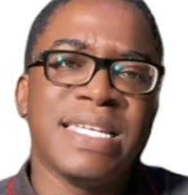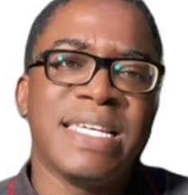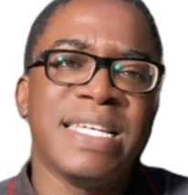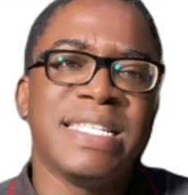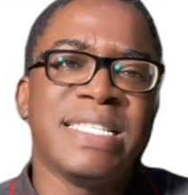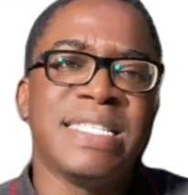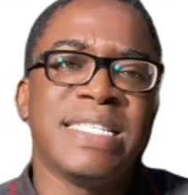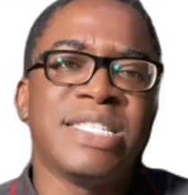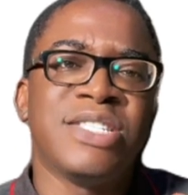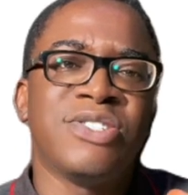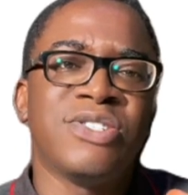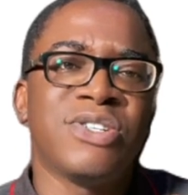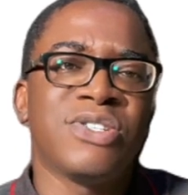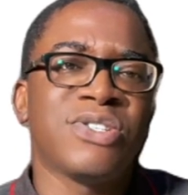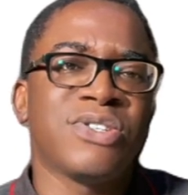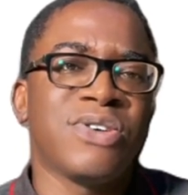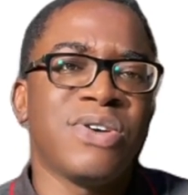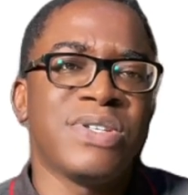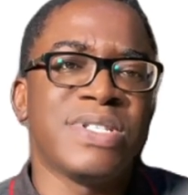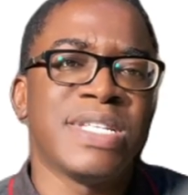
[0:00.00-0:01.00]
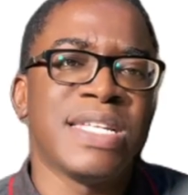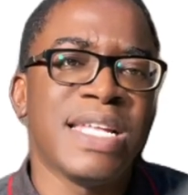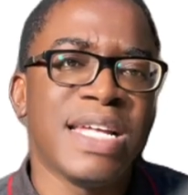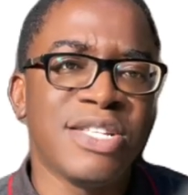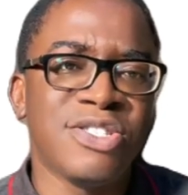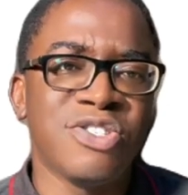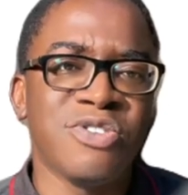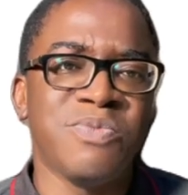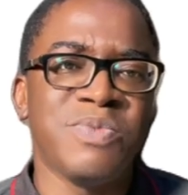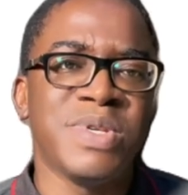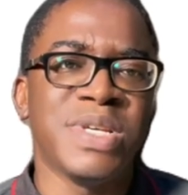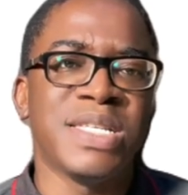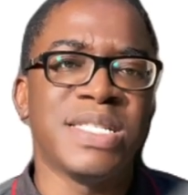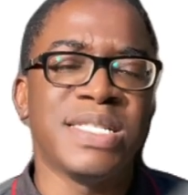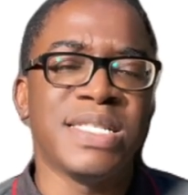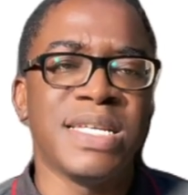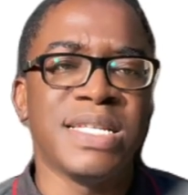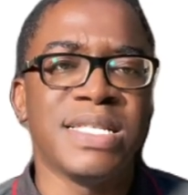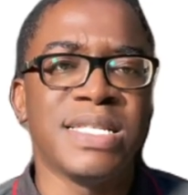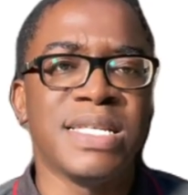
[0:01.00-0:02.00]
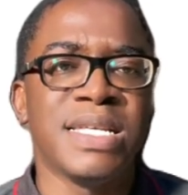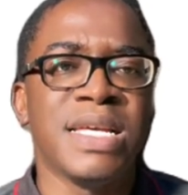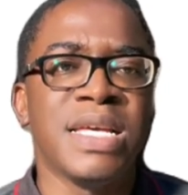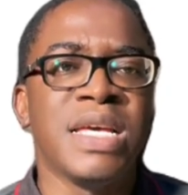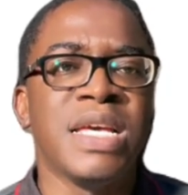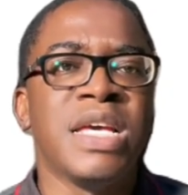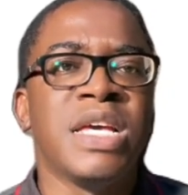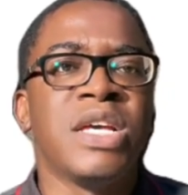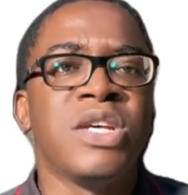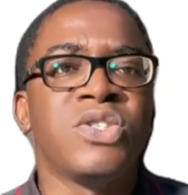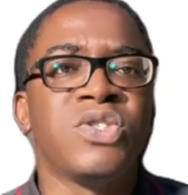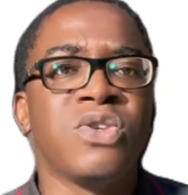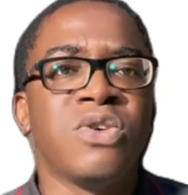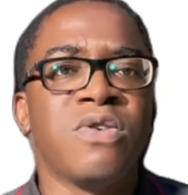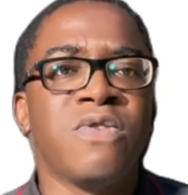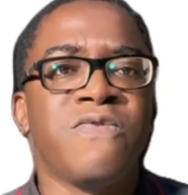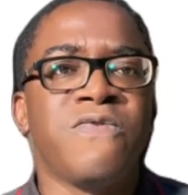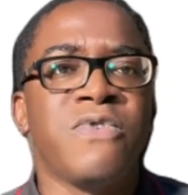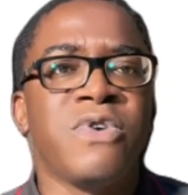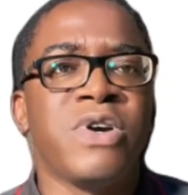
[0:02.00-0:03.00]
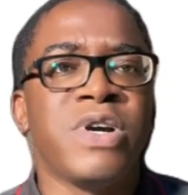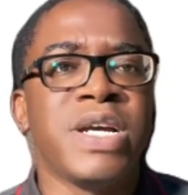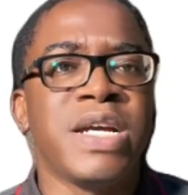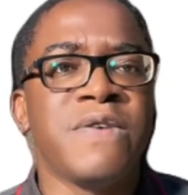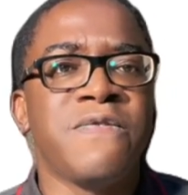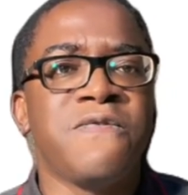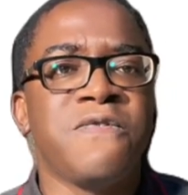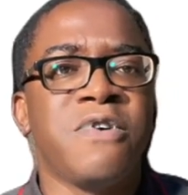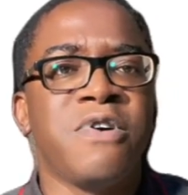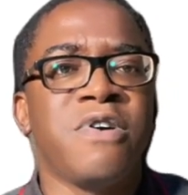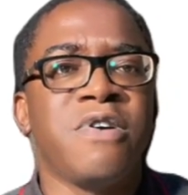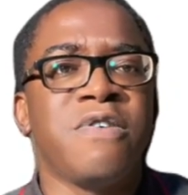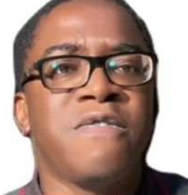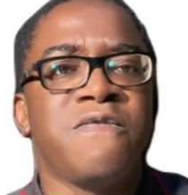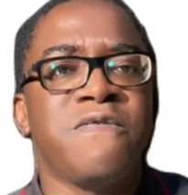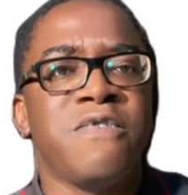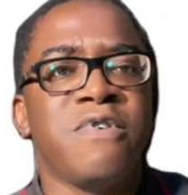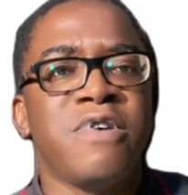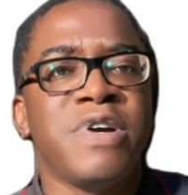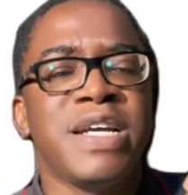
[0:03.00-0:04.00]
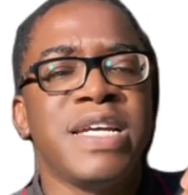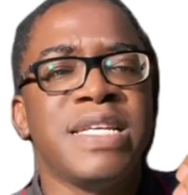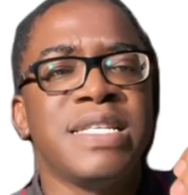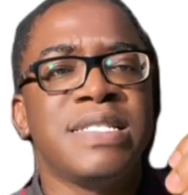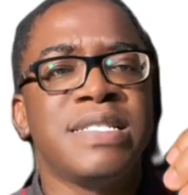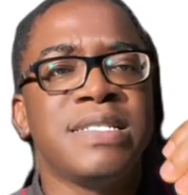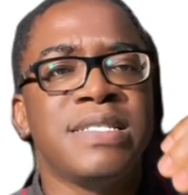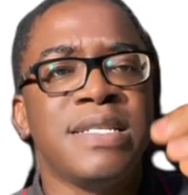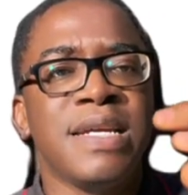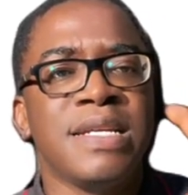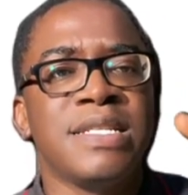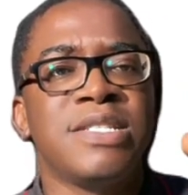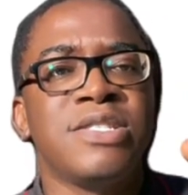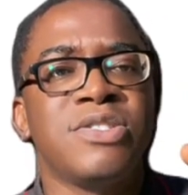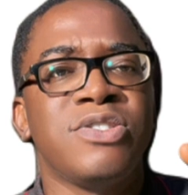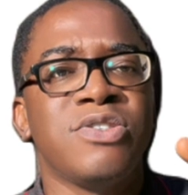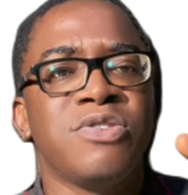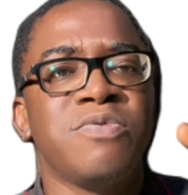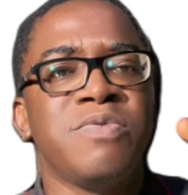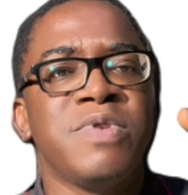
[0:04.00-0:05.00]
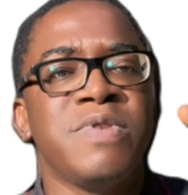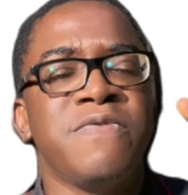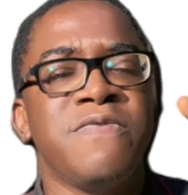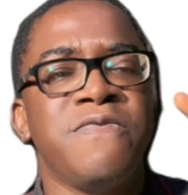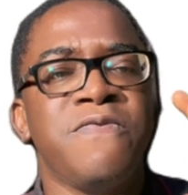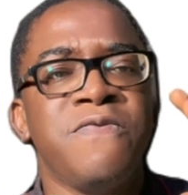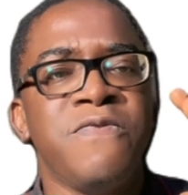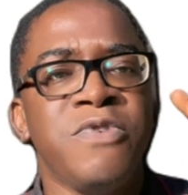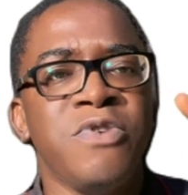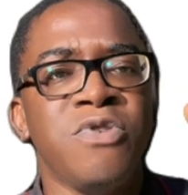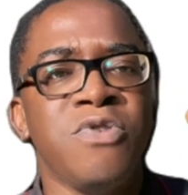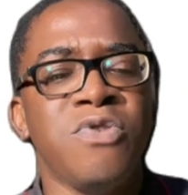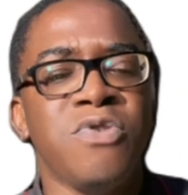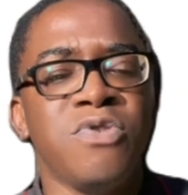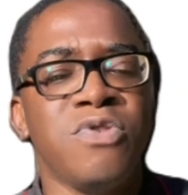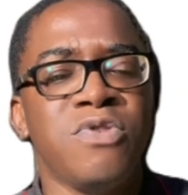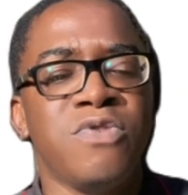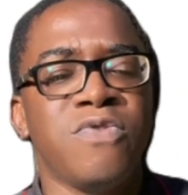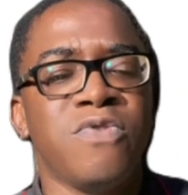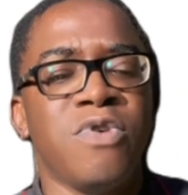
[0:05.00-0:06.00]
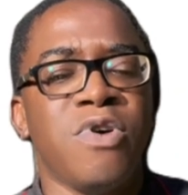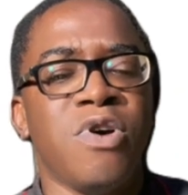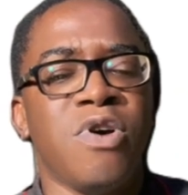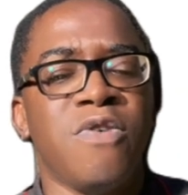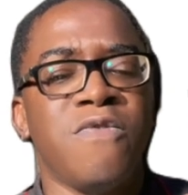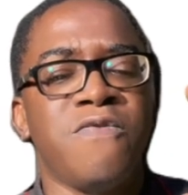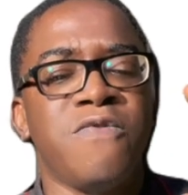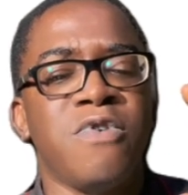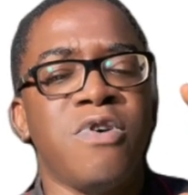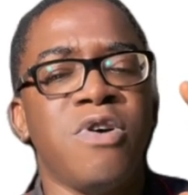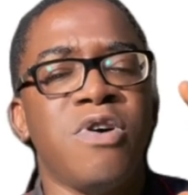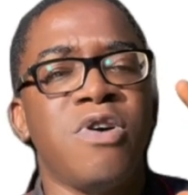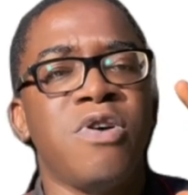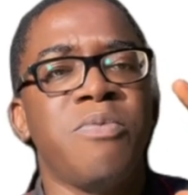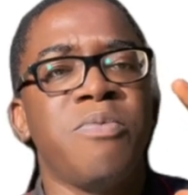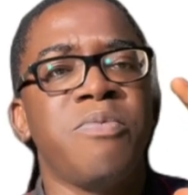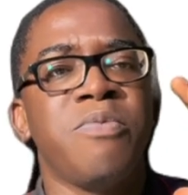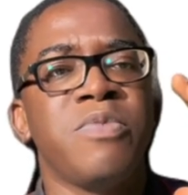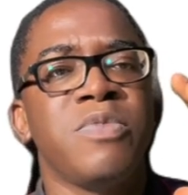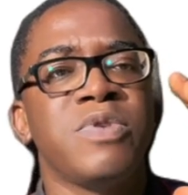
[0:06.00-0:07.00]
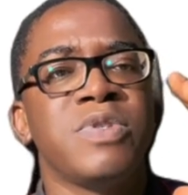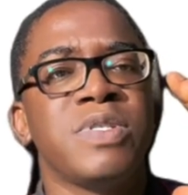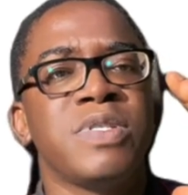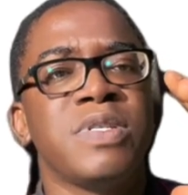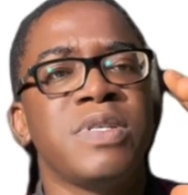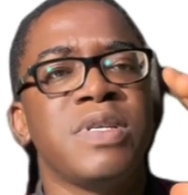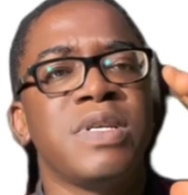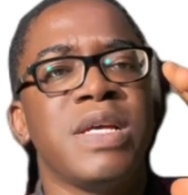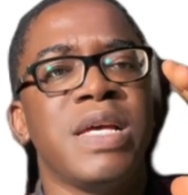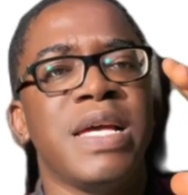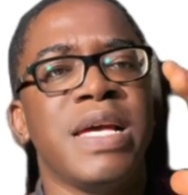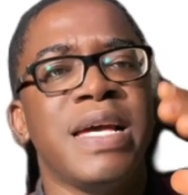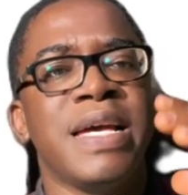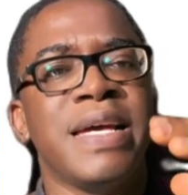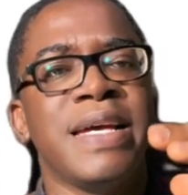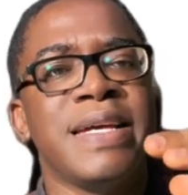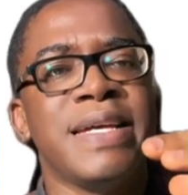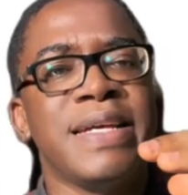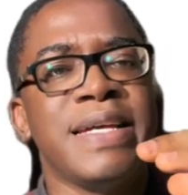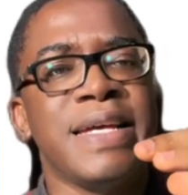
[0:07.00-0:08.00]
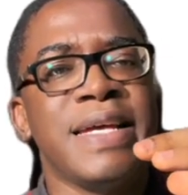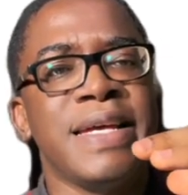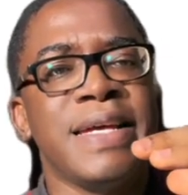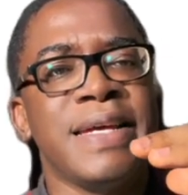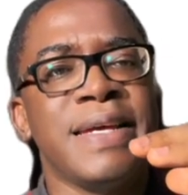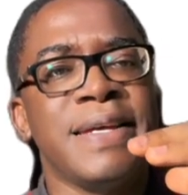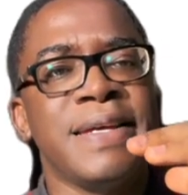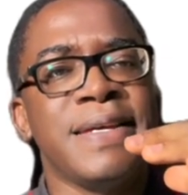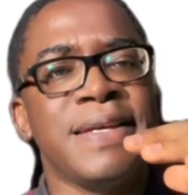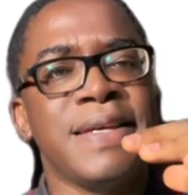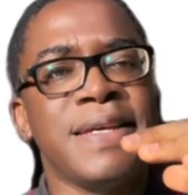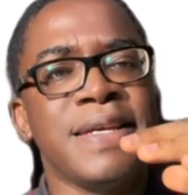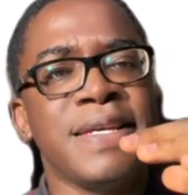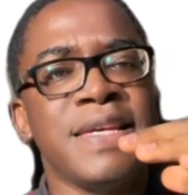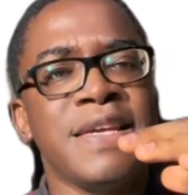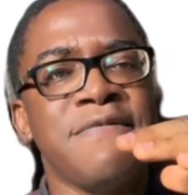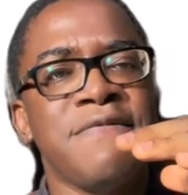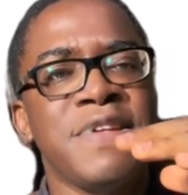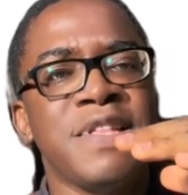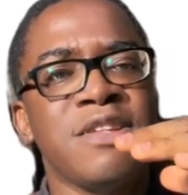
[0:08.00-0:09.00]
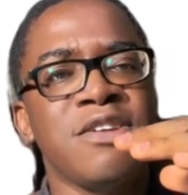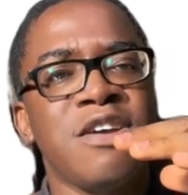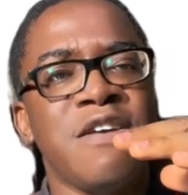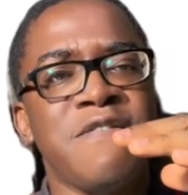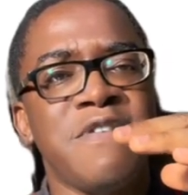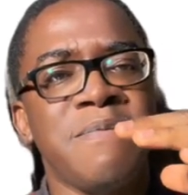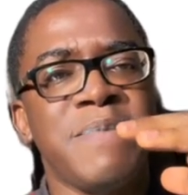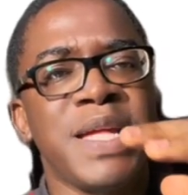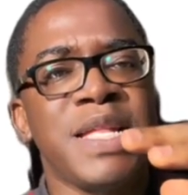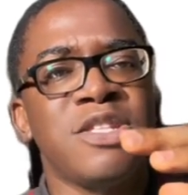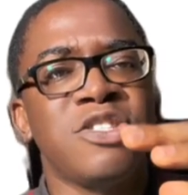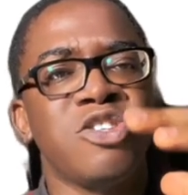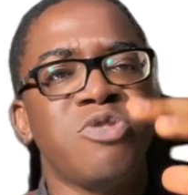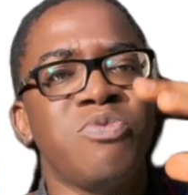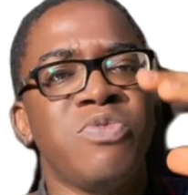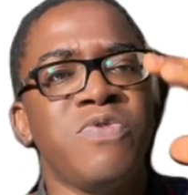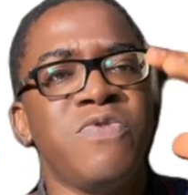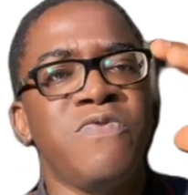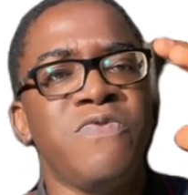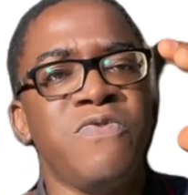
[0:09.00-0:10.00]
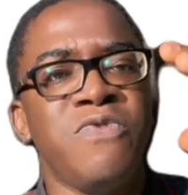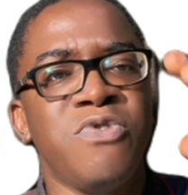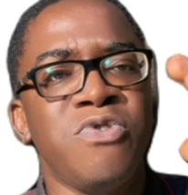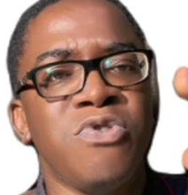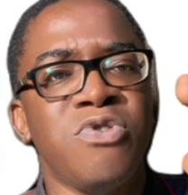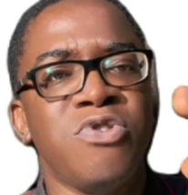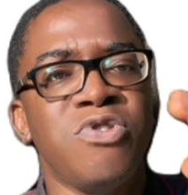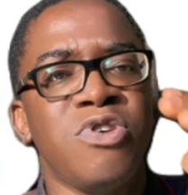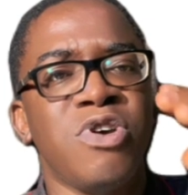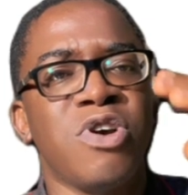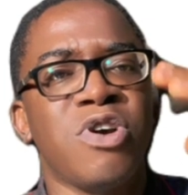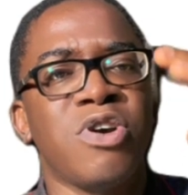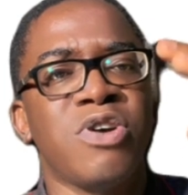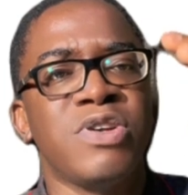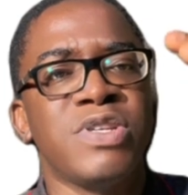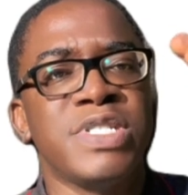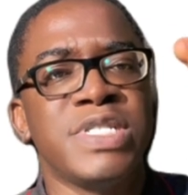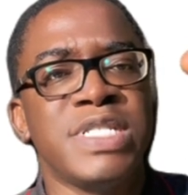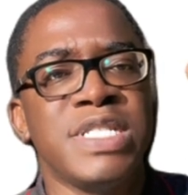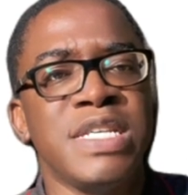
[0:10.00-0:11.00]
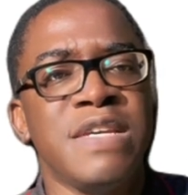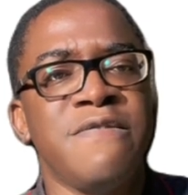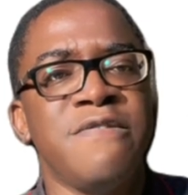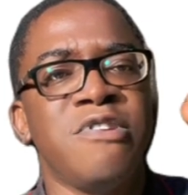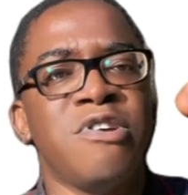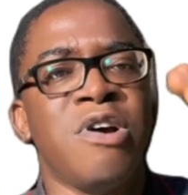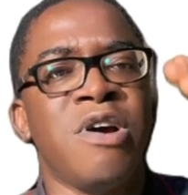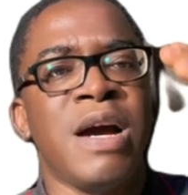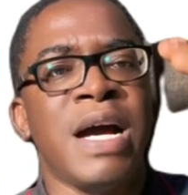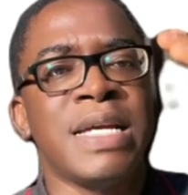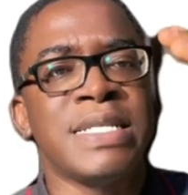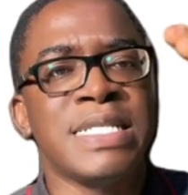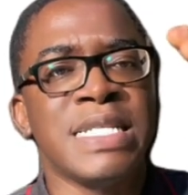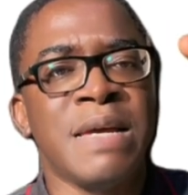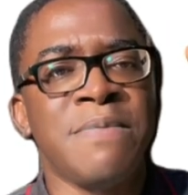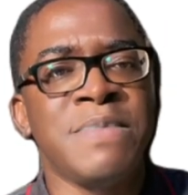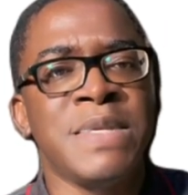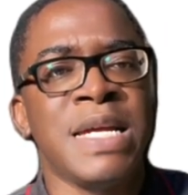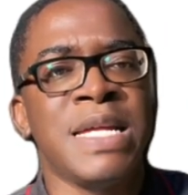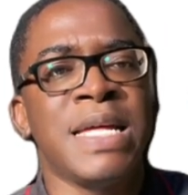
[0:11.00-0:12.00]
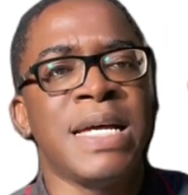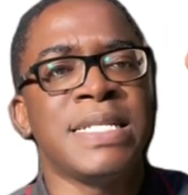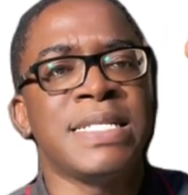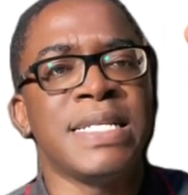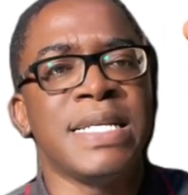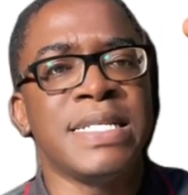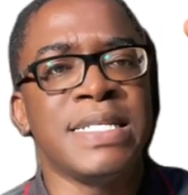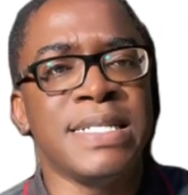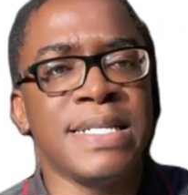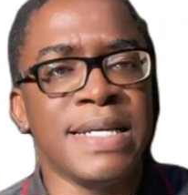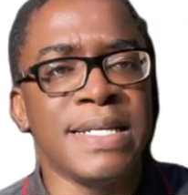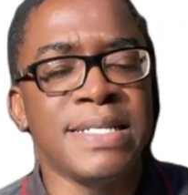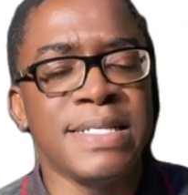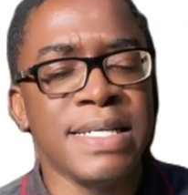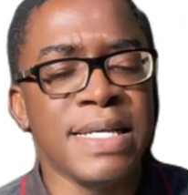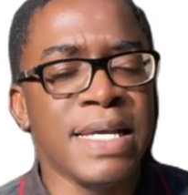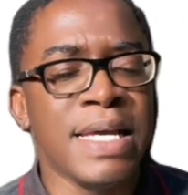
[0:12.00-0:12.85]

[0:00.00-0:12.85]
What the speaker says: it is not considered to be a state. So for a state to be viewed, or for a given government to be viewed or conceived or accepted as a state,